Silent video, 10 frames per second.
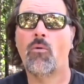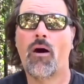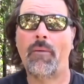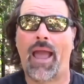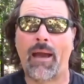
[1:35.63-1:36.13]

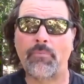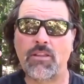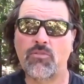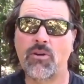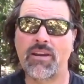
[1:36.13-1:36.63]
Well, I'm
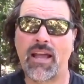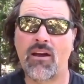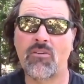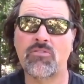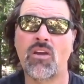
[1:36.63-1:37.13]
happy to
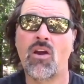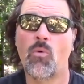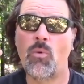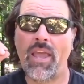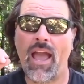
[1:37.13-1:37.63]
announce
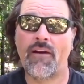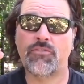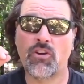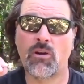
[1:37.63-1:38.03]
we have